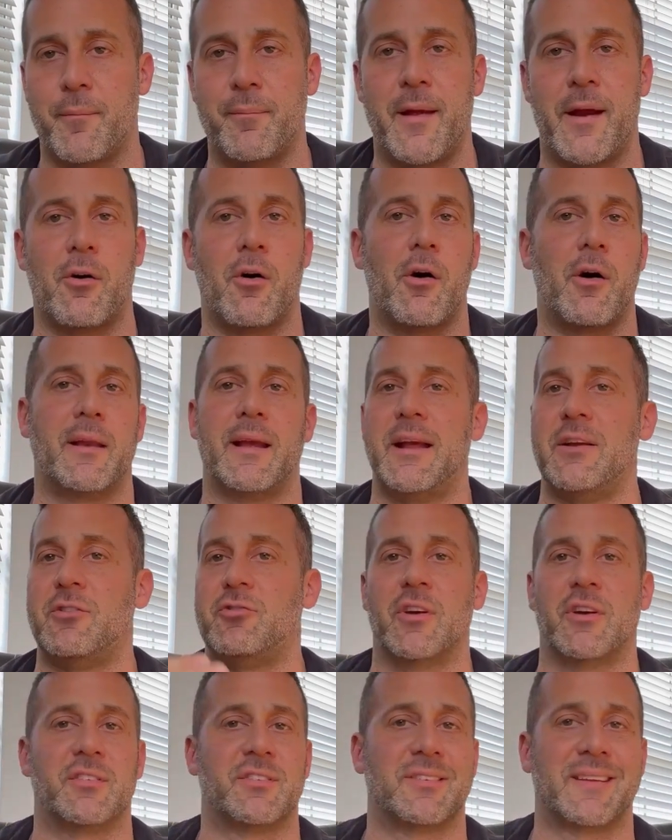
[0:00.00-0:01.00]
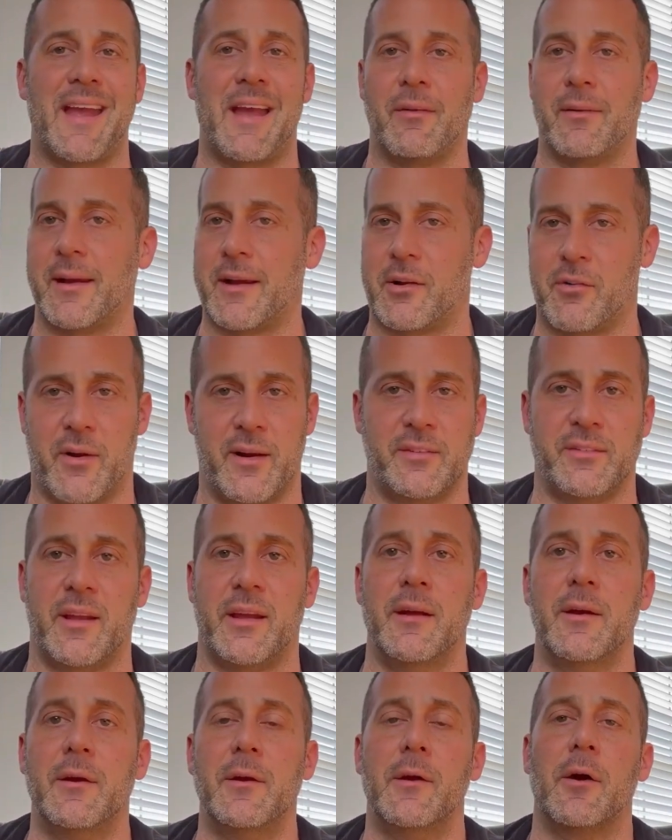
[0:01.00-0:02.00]
there on, it just scaled like crazy.
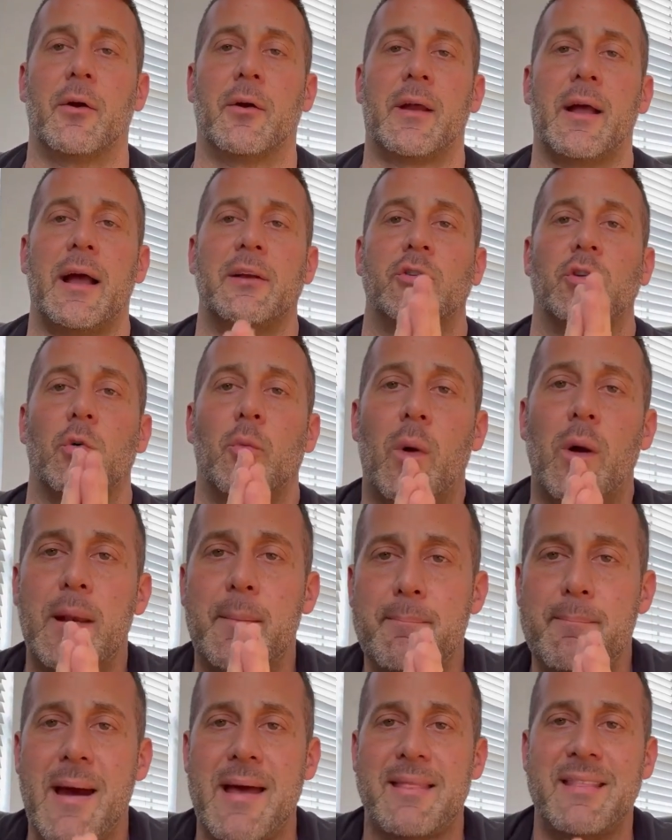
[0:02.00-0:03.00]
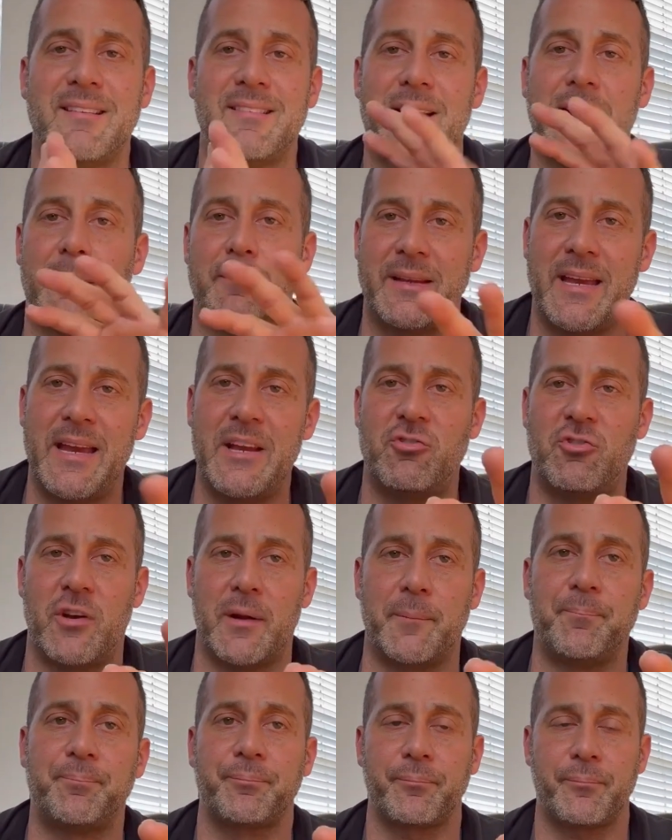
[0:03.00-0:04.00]
Okay, so one of the methods that I'm
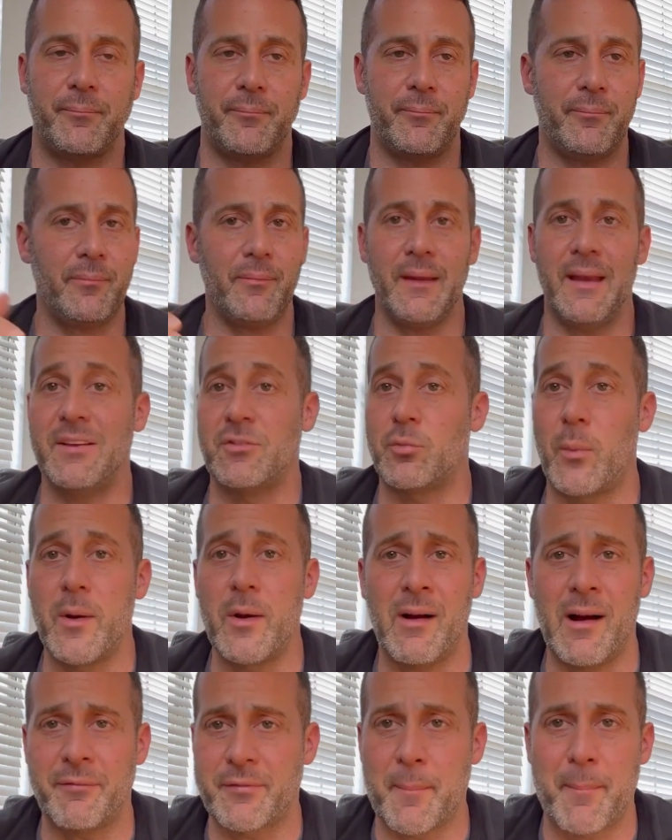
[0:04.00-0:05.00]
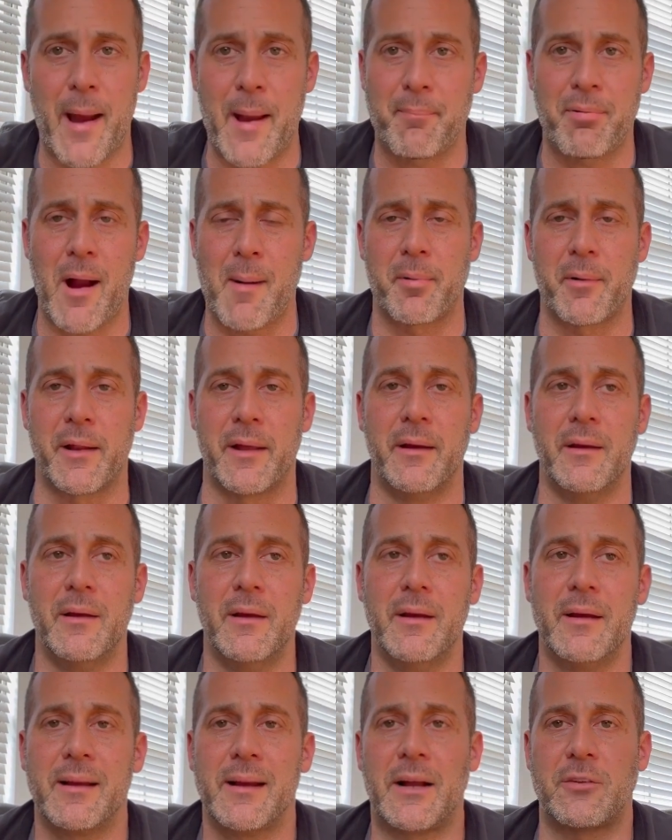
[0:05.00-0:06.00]
teaching is we don't have to buy property.
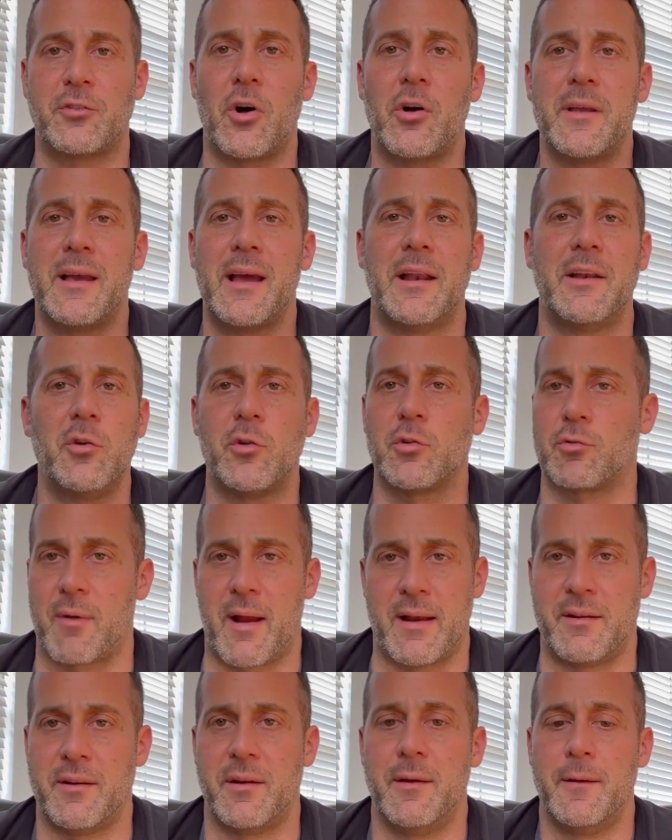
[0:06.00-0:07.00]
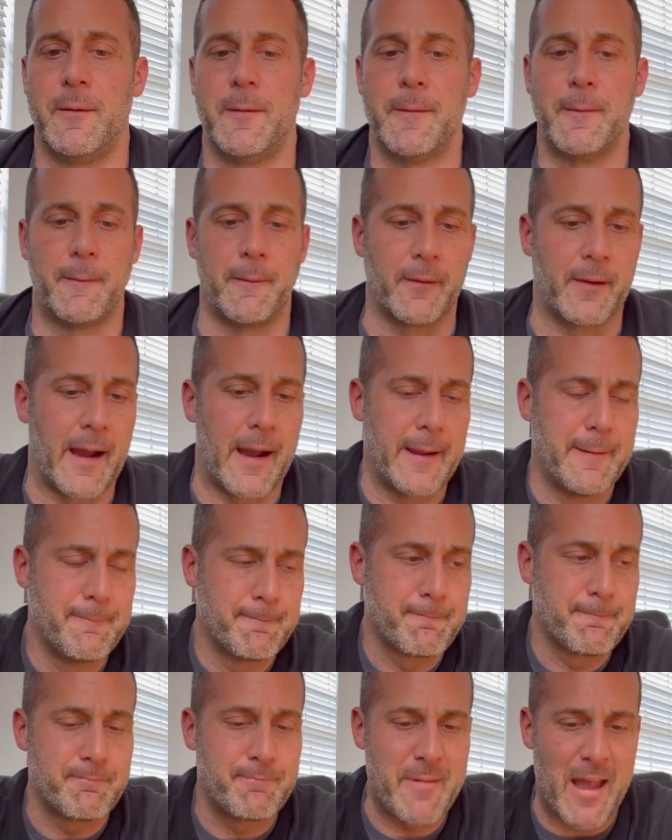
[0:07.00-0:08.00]
Guys, all you got to do is rent. Okay,
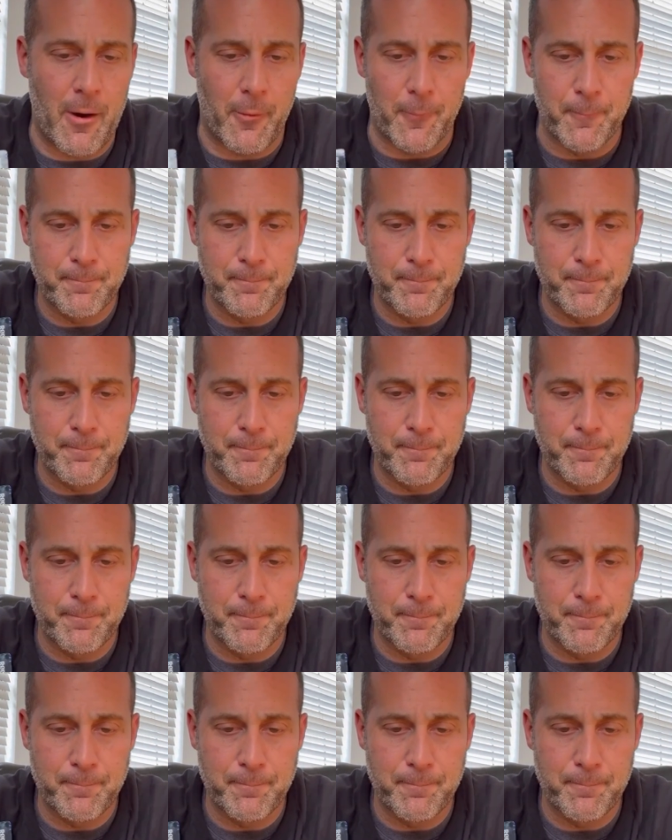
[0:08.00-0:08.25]
now,